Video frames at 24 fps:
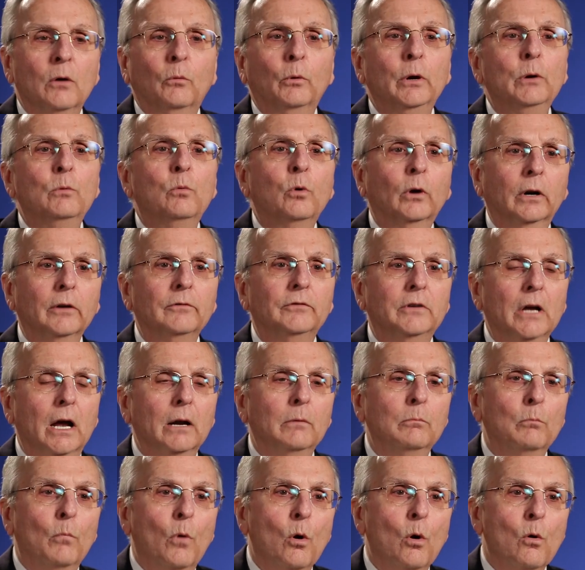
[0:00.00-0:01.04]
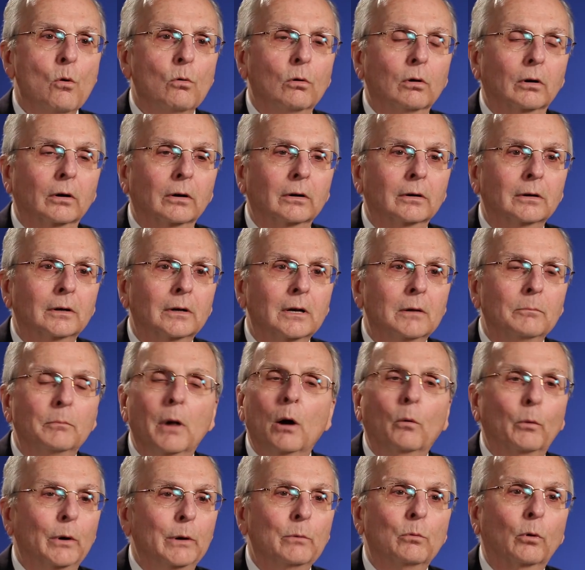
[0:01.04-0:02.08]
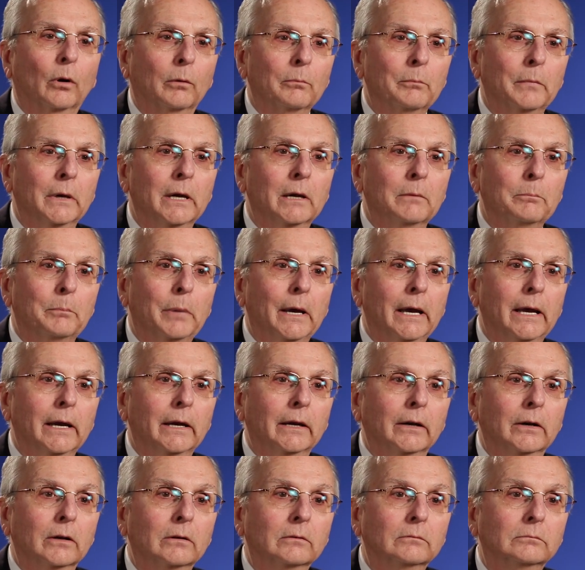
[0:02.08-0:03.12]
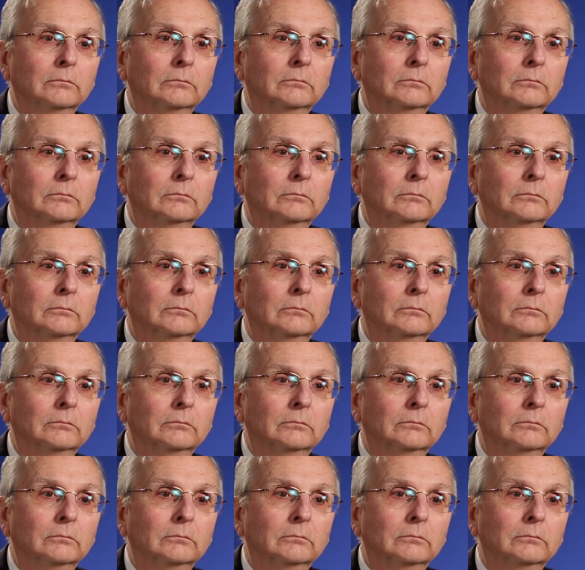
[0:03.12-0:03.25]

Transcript: we would have done more, but we weren't being paid.